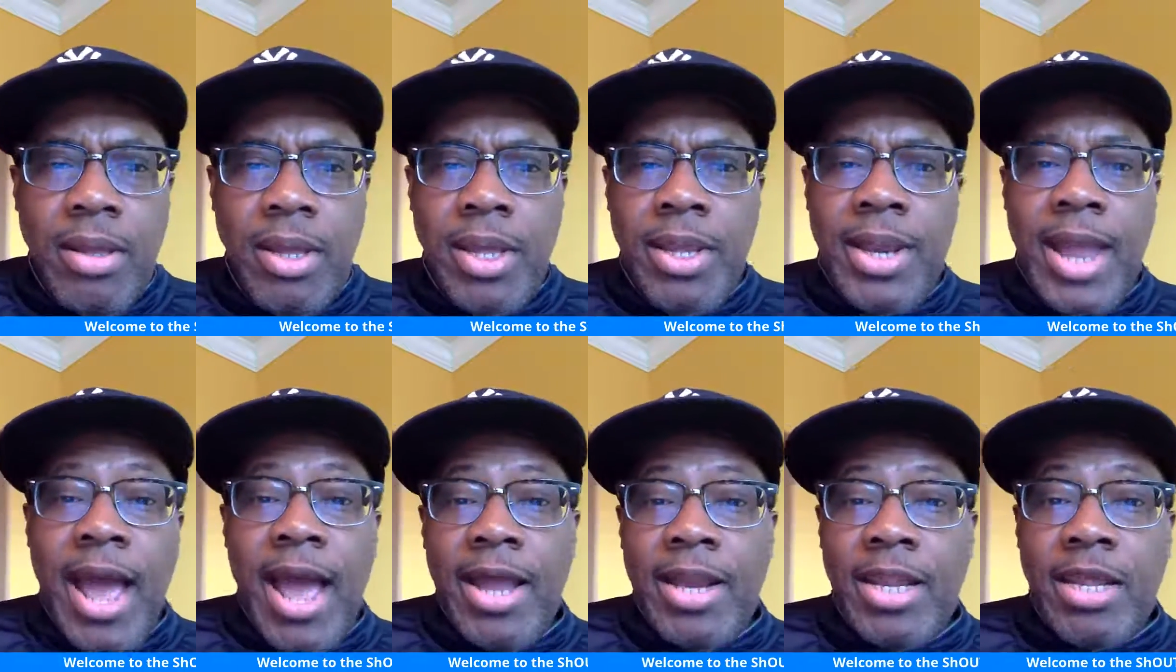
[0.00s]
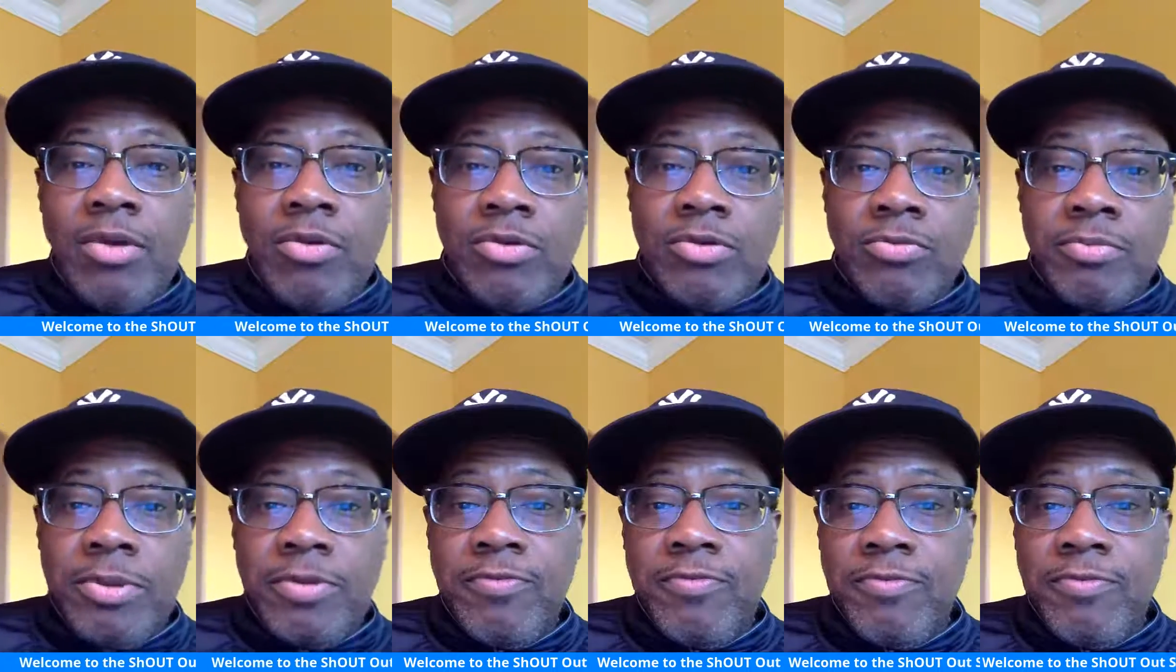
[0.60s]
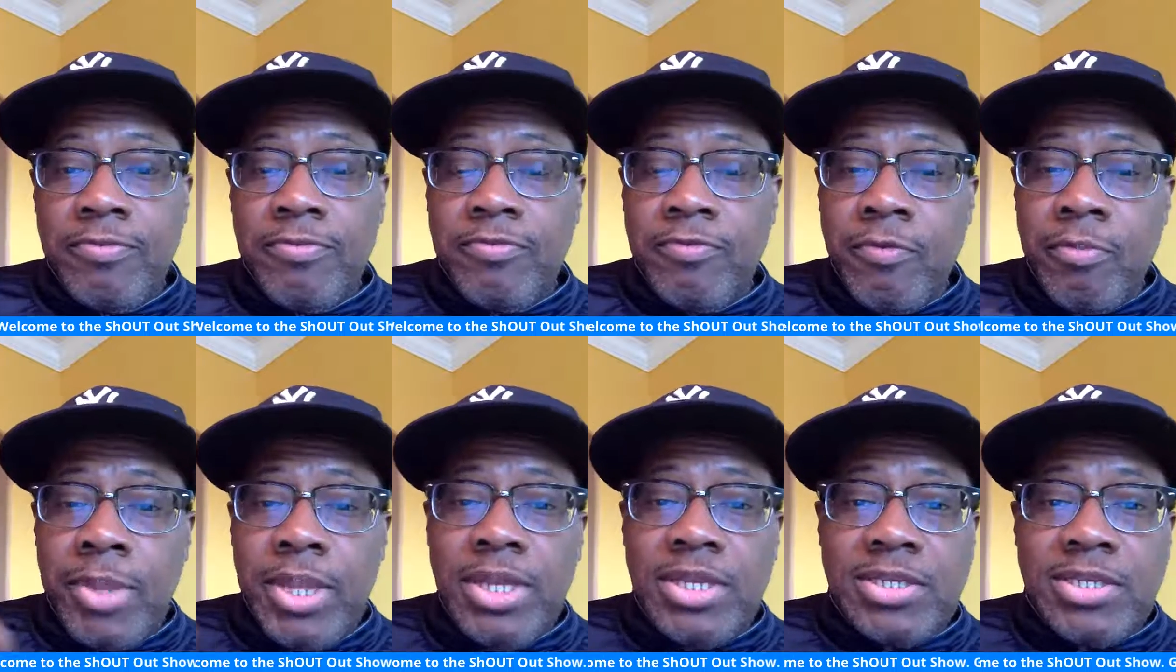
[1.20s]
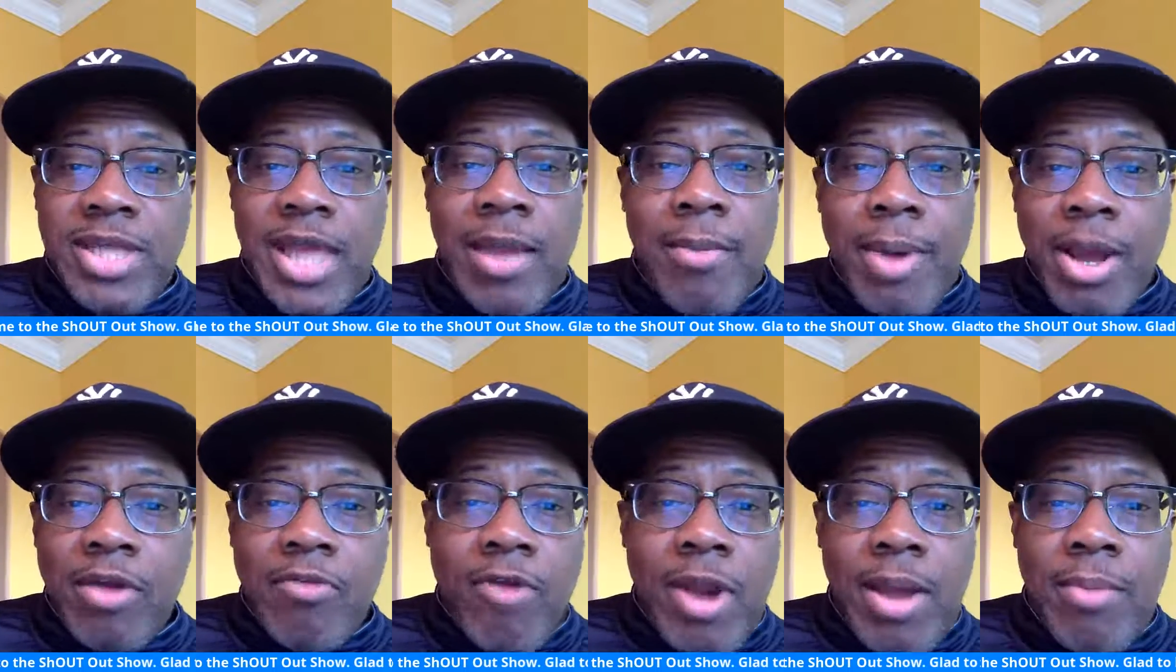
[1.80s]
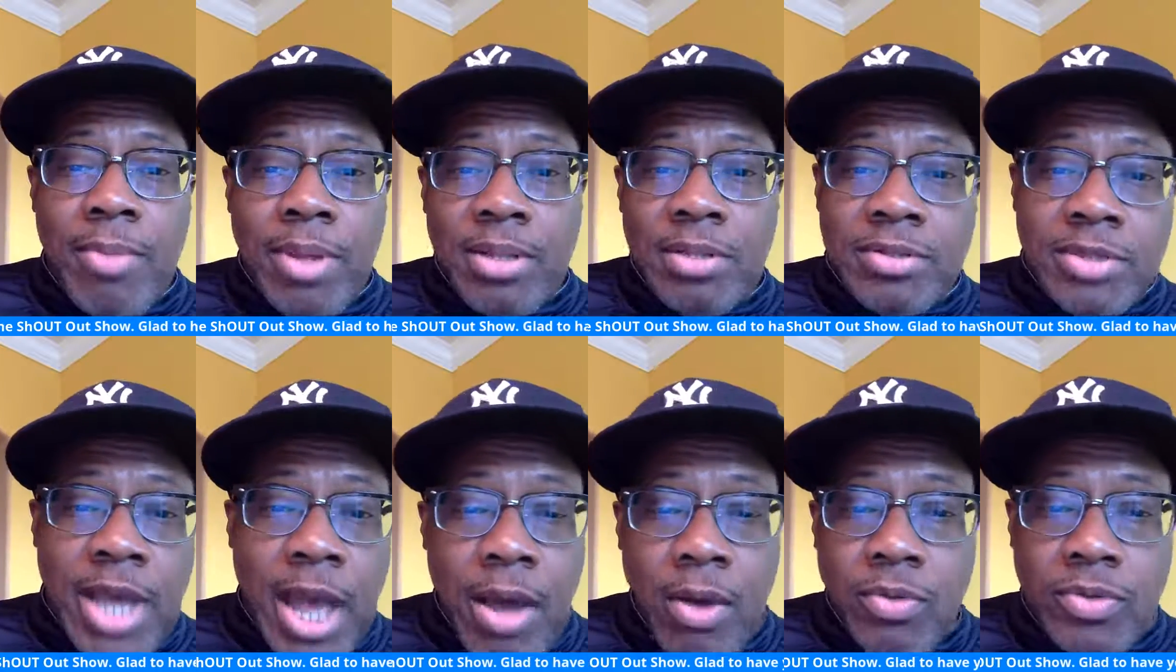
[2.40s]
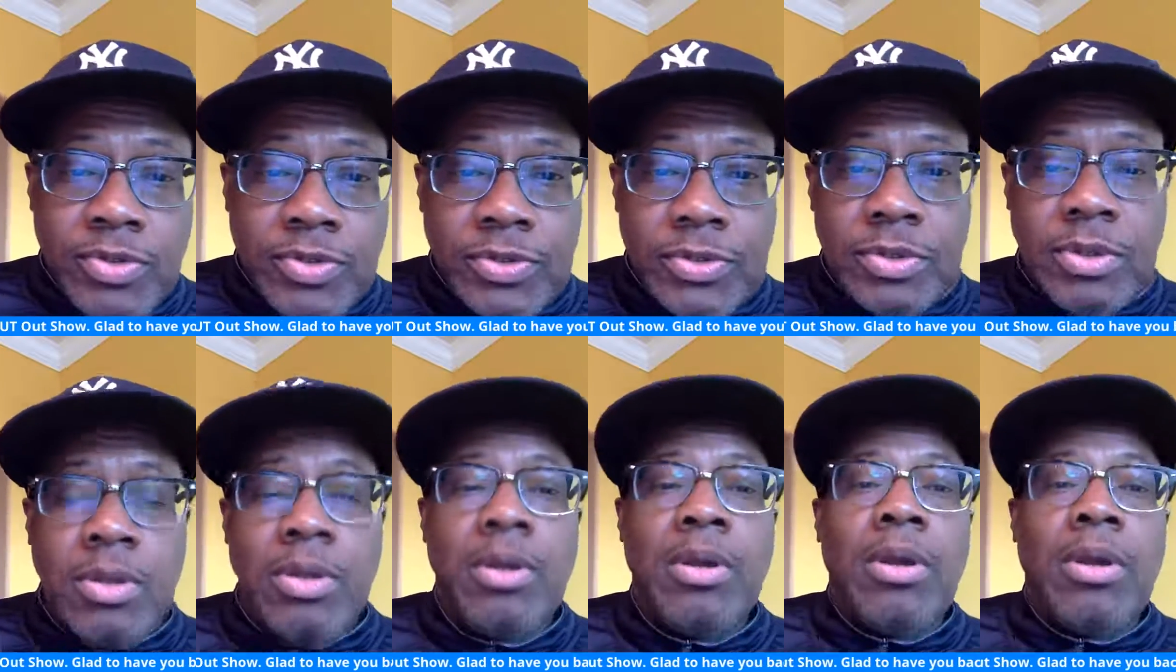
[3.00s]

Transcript: And the idea was for me to stay at my grandmother's house.